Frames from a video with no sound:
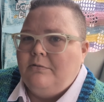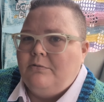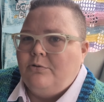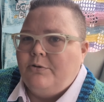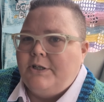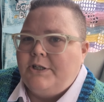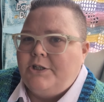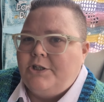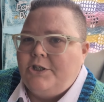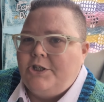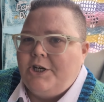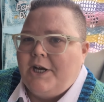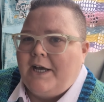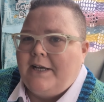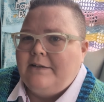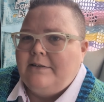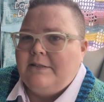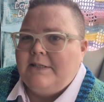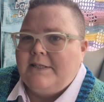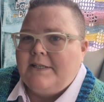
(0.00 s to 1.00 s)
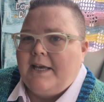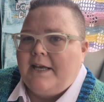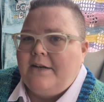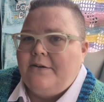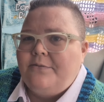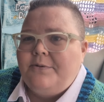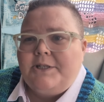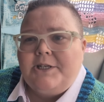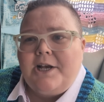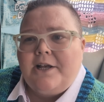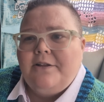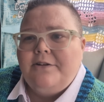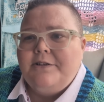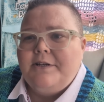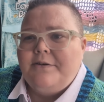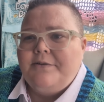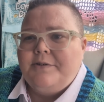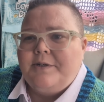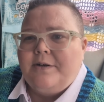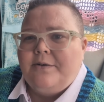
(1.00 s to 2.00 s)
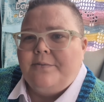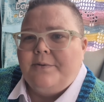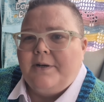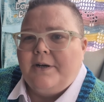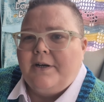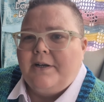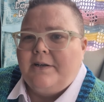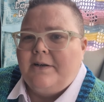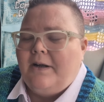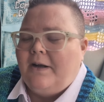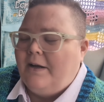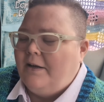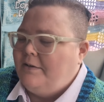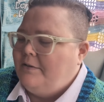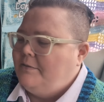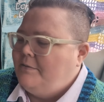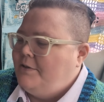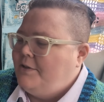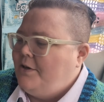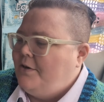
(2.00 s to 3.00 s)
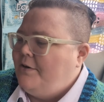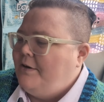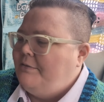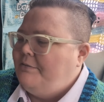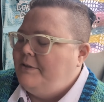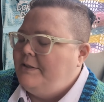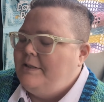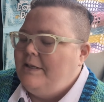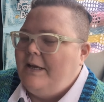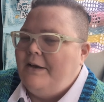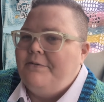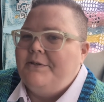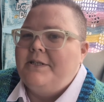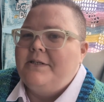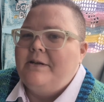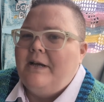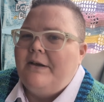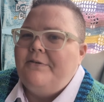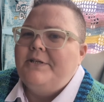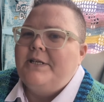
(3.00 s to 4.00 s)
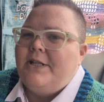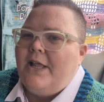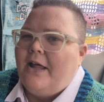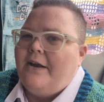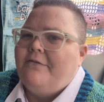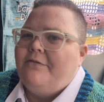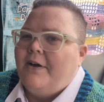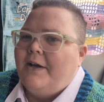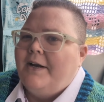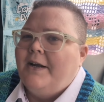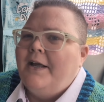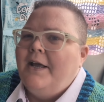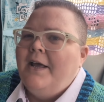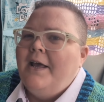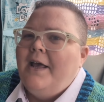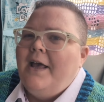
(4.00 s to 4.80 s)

Twitch chat decided which colors I was going to work it on. So it was a lot of fun.